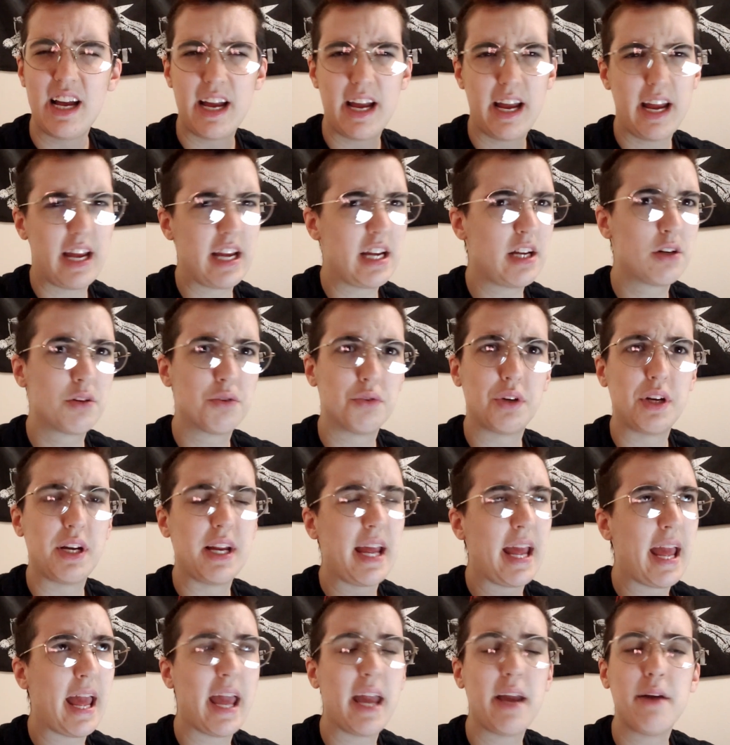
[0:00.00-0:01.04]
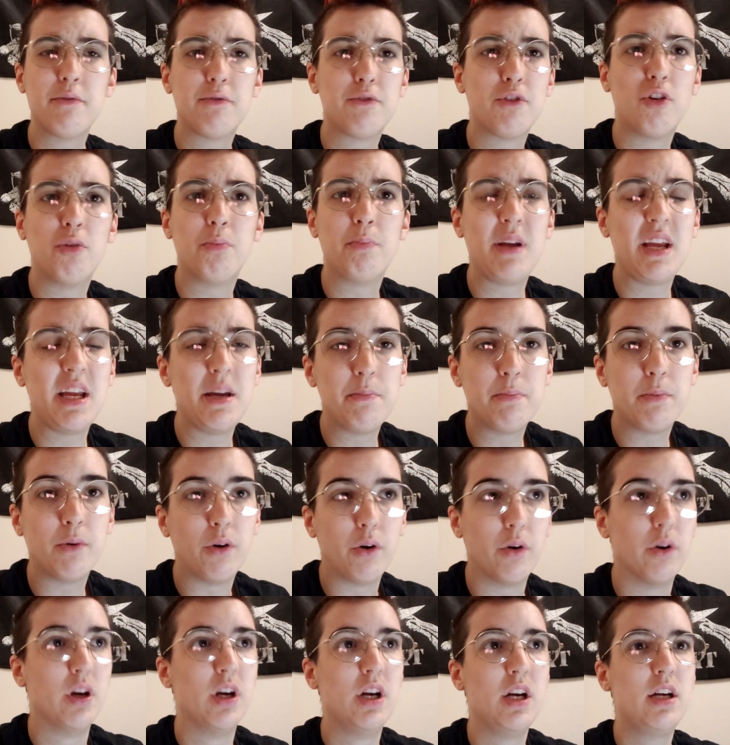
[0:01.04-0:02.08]
angry, hateful
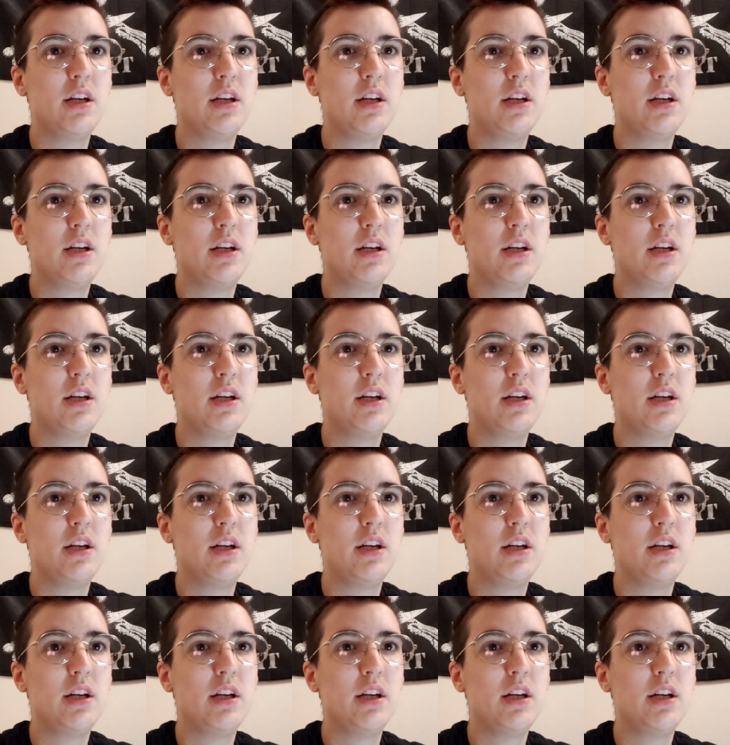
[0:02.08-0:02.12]
people,